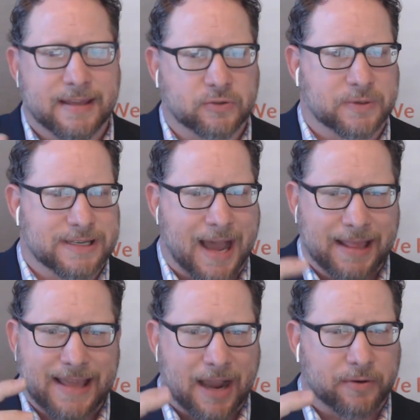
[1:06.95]
This one's
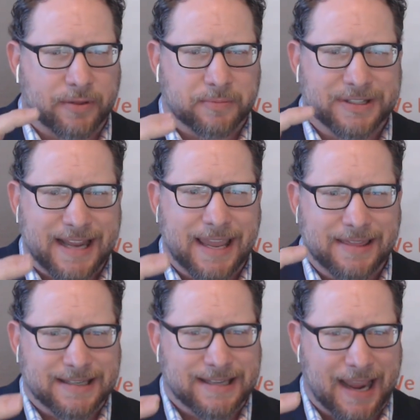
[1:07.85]
not. The algorithm's
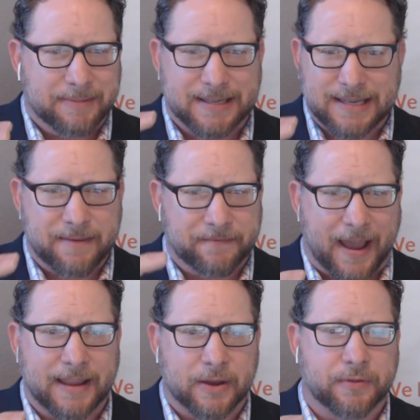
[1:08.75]
staying the same. The same
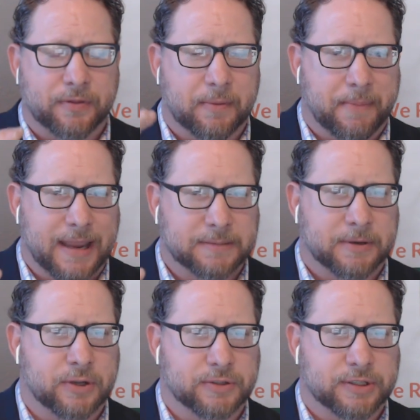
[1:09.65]
FICO that the bank's
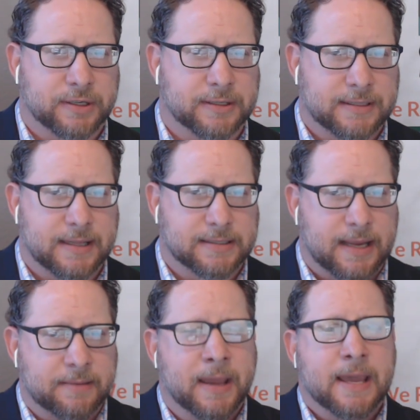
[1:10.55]
been using is going to stay the
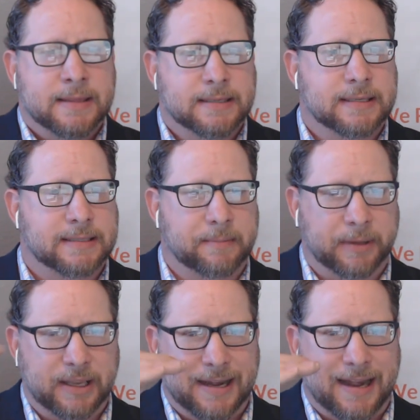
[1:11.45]
same. This is
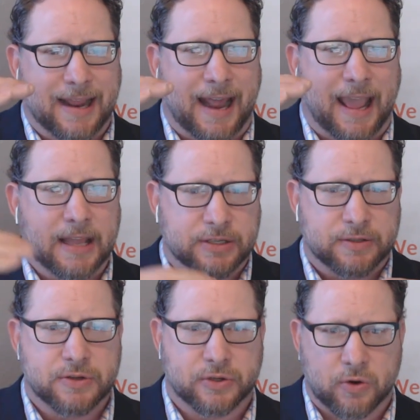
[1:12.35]
simply going to enhance
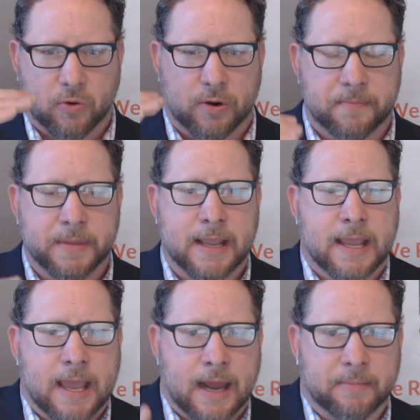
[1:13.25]
the score.
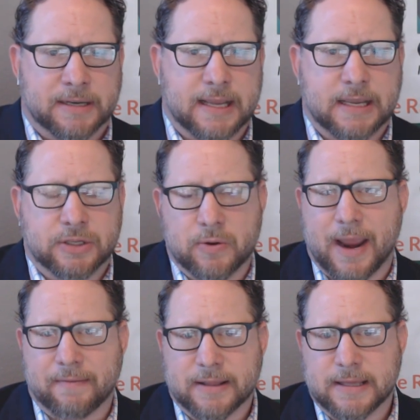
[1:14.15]
And I'm going to tell you,
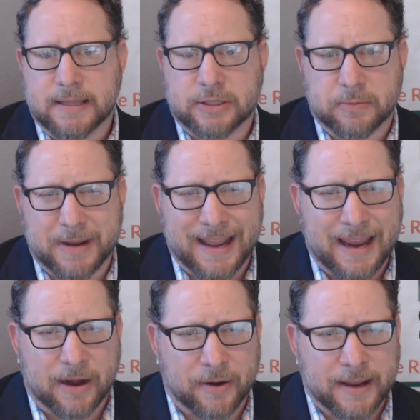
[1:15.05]
too, everything that you've been
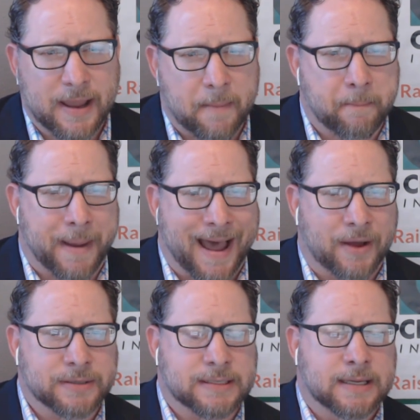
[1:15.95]
hearing
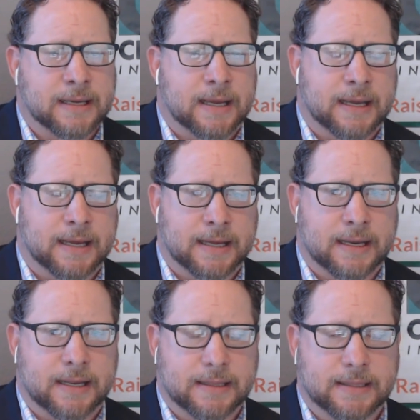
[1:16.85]
about
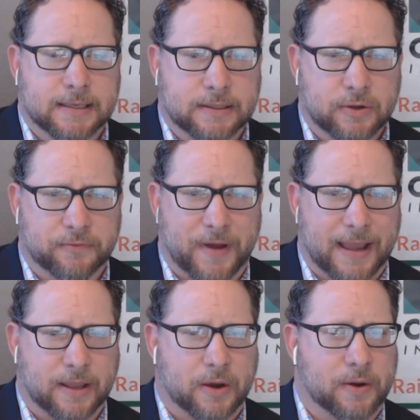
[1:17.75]
the new
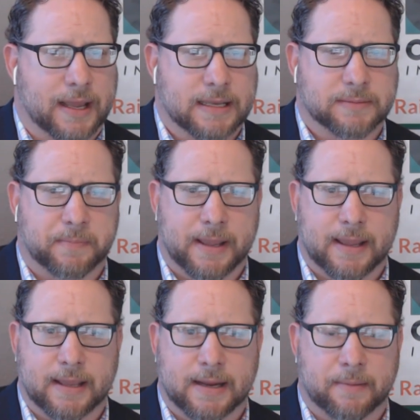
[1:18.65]
FICO has
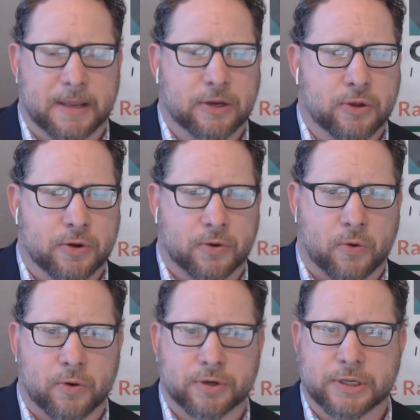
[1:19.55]
been,
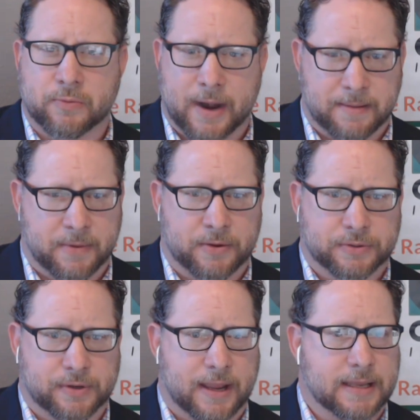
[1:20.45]
unicorns and
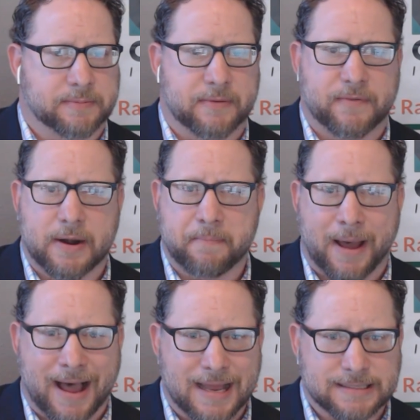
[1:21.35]
rainbows, okay? It's been very
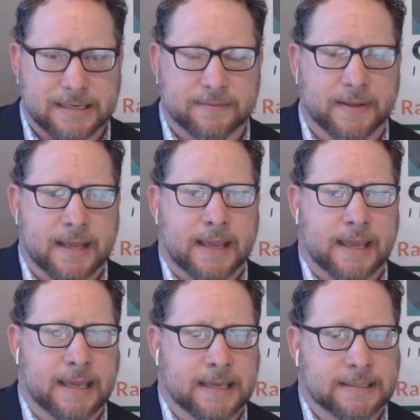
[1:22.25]
positive.
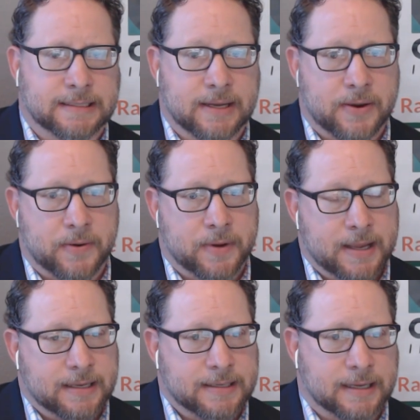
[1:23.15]
And so,
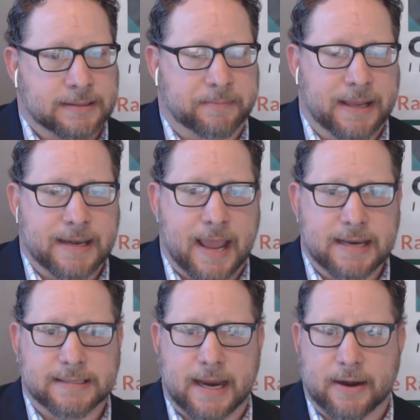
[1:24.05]
not to be a
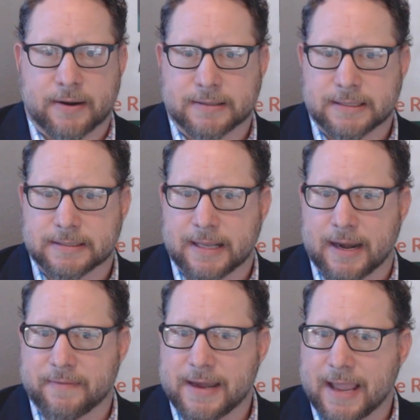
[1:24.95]
naysayer, just
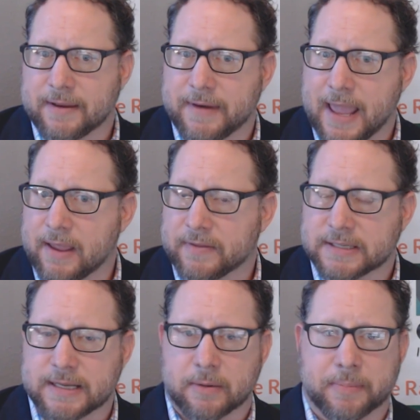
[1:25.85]
kind of a negative nanny on
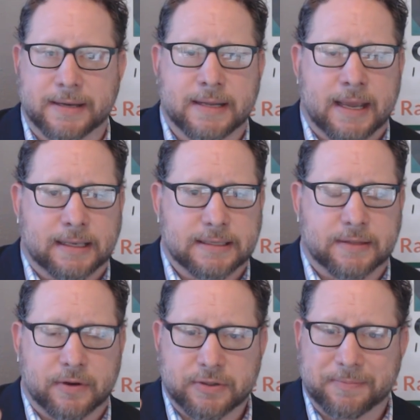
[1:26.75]
this deal, but
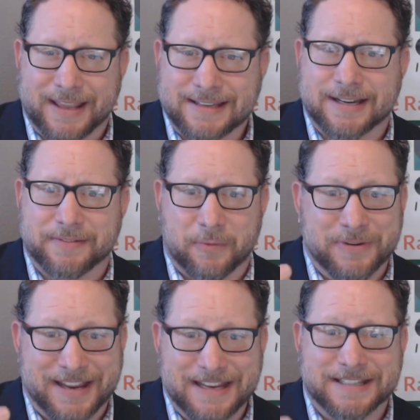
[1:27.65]
listen, there's some things here
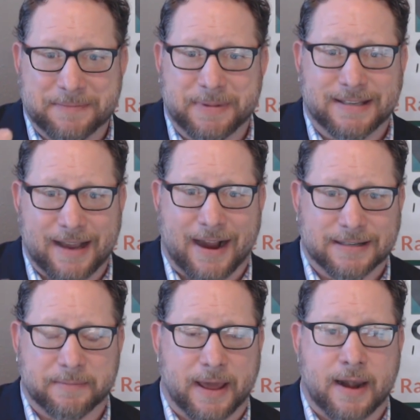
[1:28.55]
that needs to be
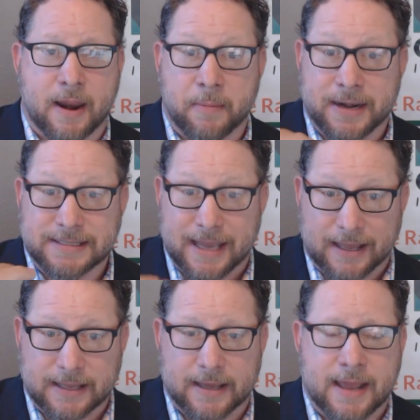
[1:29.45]
talked about, and I'm going to
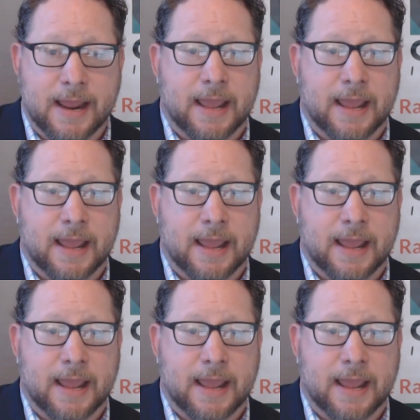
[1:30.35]
tell you.